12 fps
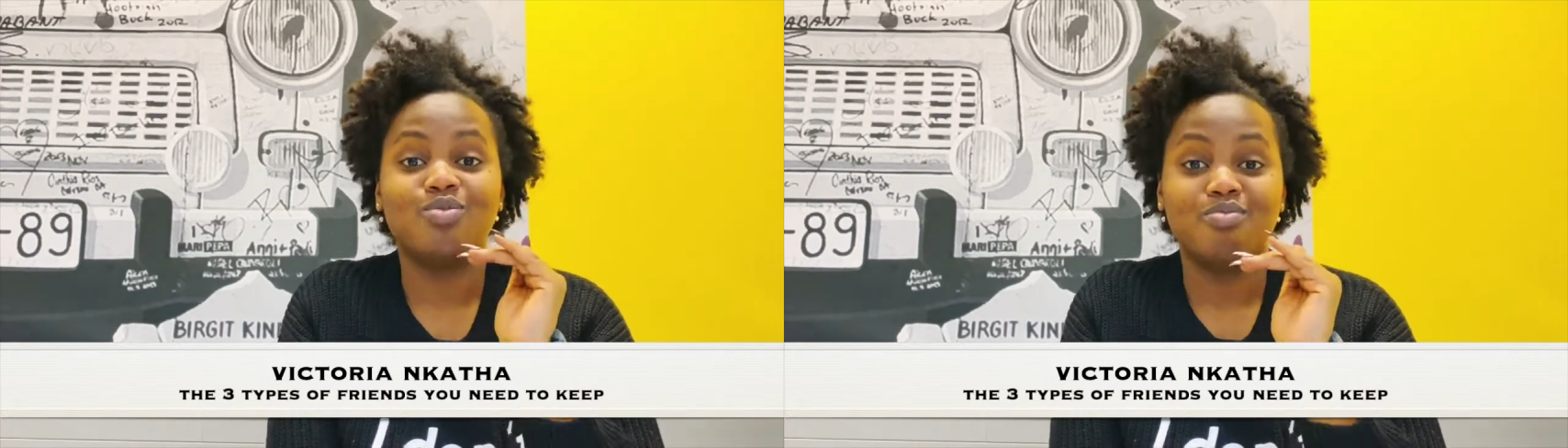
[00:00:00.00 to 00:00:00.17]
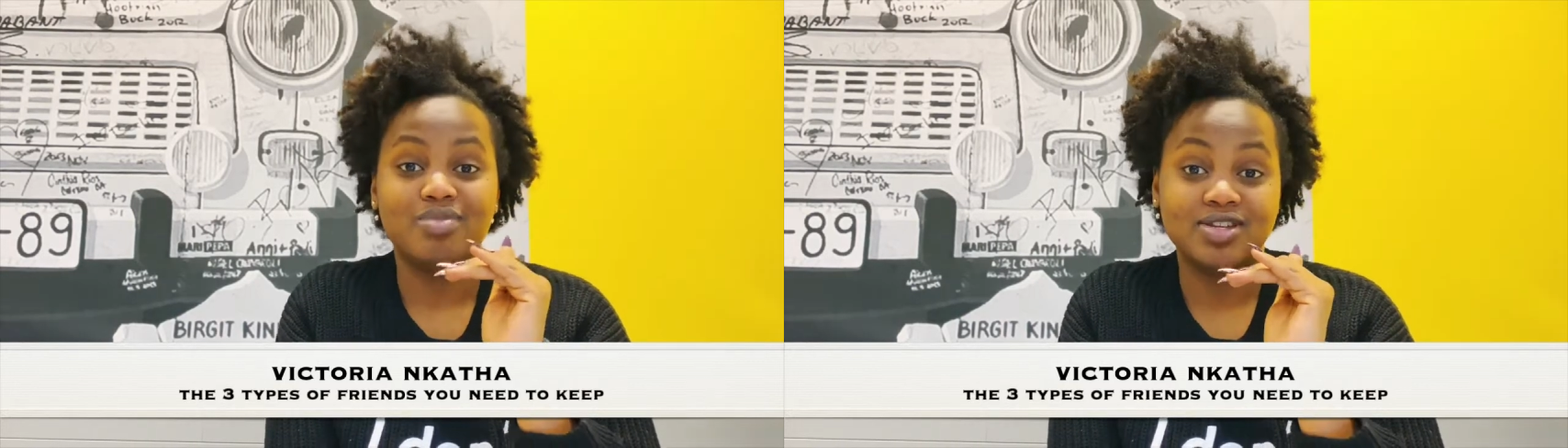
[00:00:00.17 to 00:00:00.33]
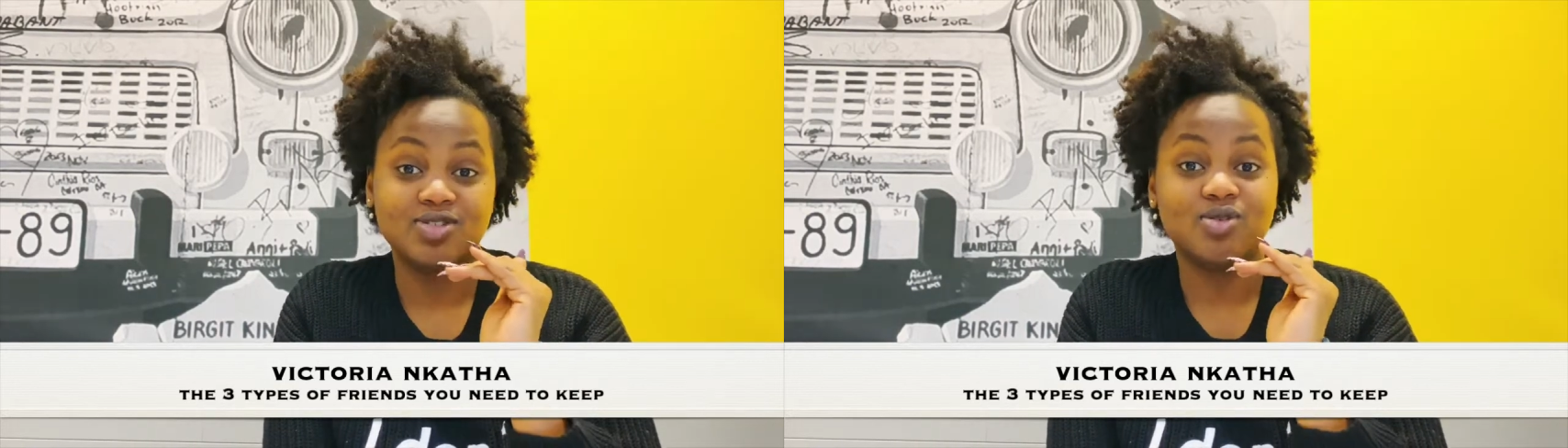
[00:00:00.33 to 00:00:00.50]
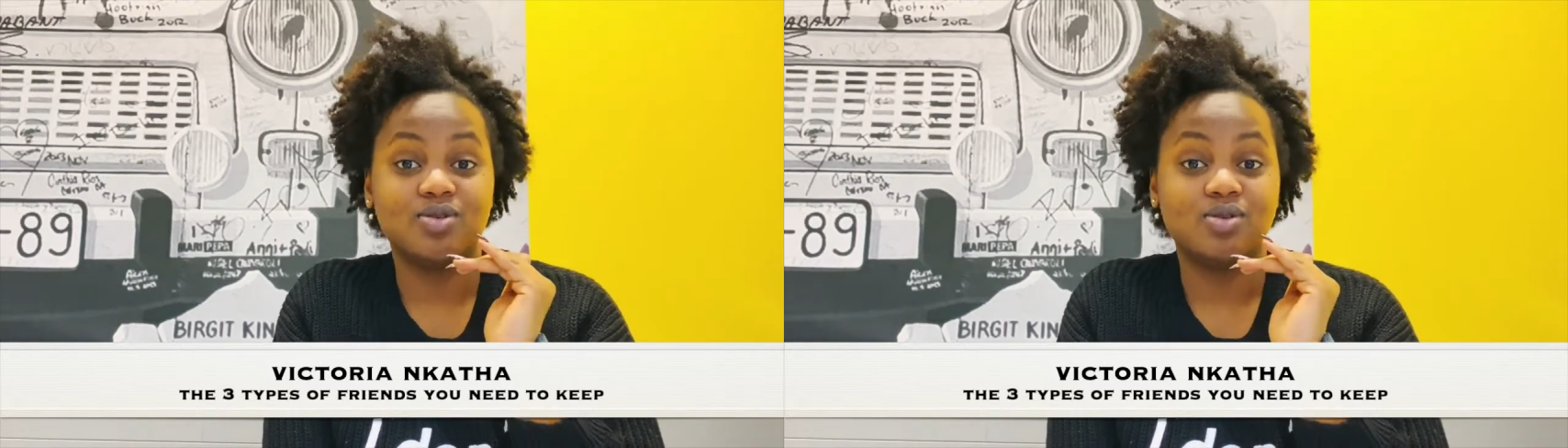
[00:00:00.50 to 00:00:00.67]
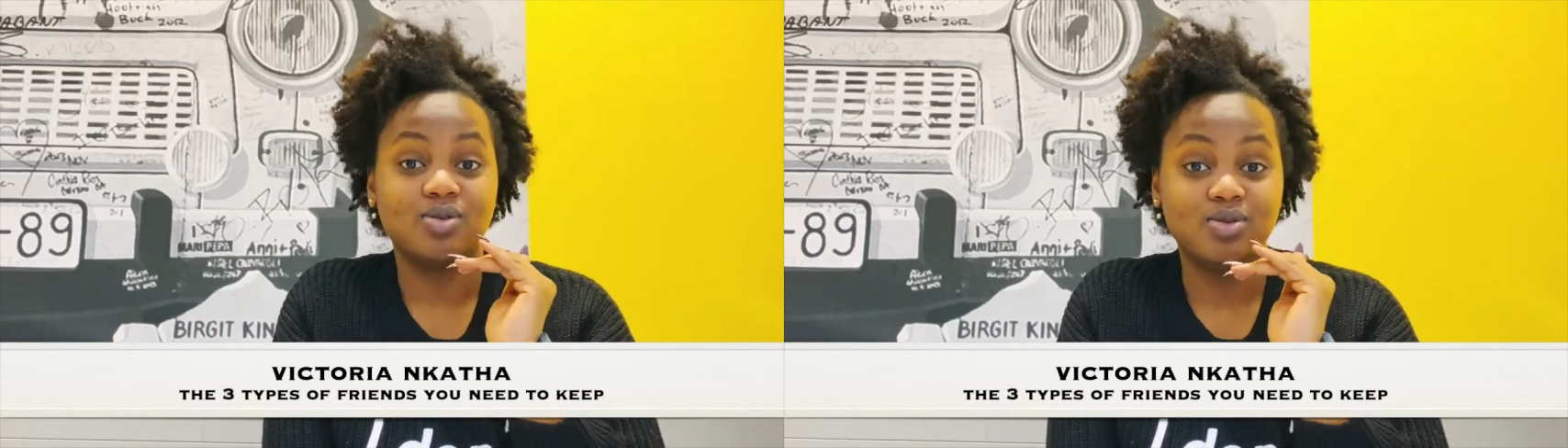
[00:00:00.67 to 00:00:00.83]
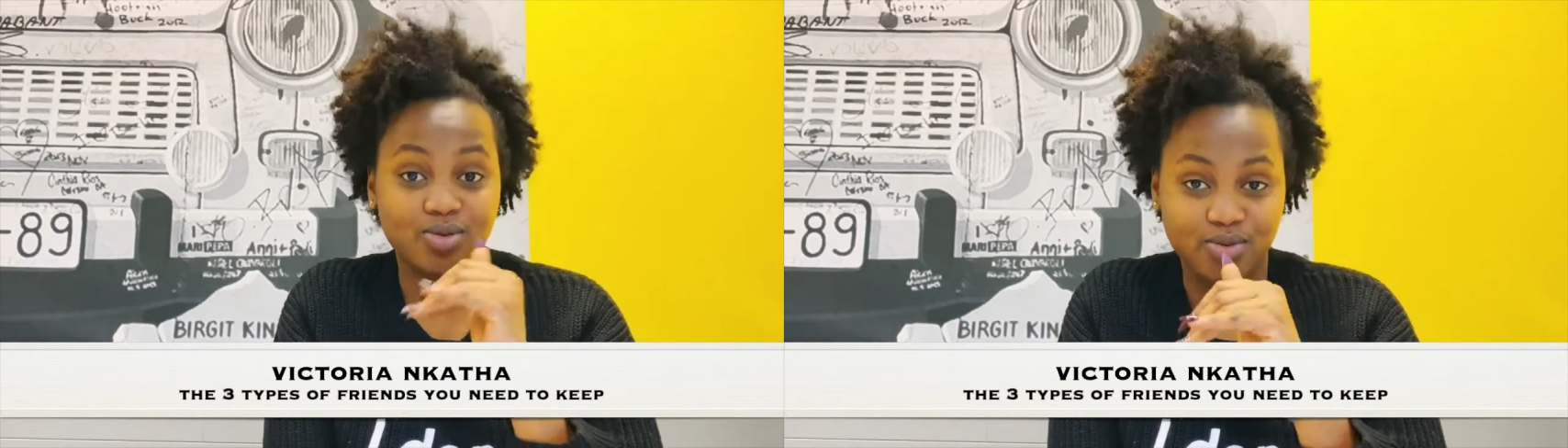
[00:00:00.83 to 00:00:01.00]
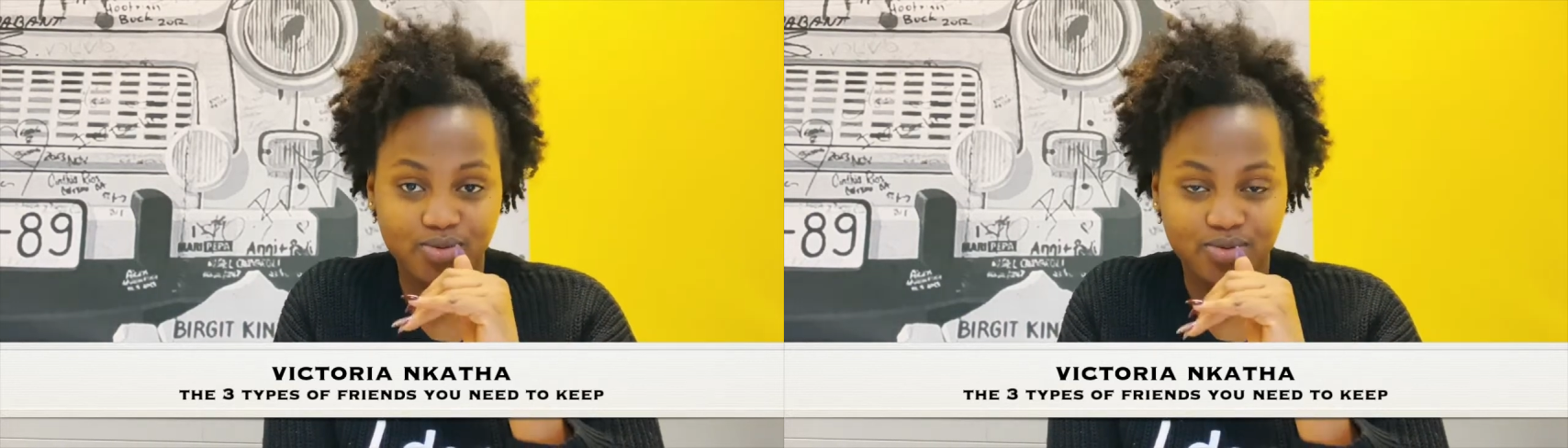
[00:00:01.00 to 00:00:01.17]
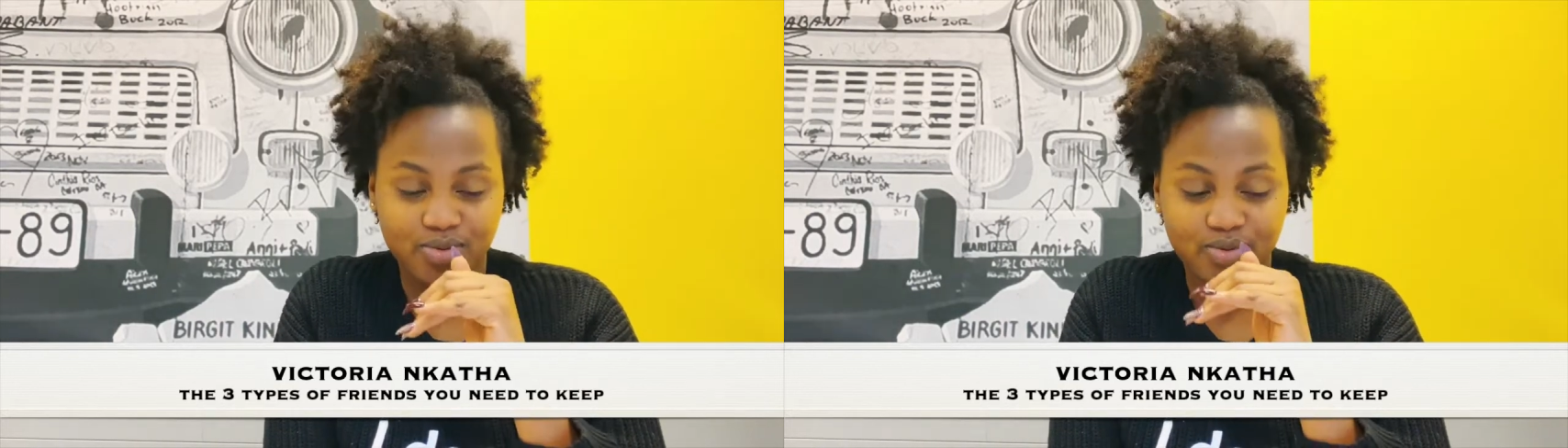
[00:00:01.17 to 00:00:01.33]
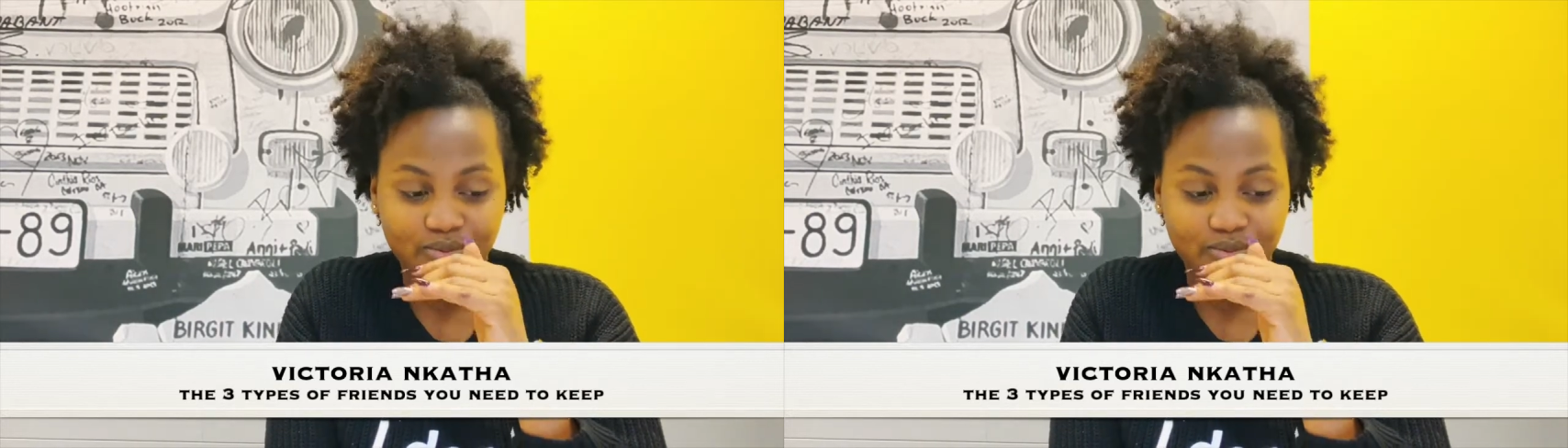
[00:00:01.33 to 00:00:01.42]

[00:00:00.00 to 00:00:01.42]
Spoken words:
mental guru.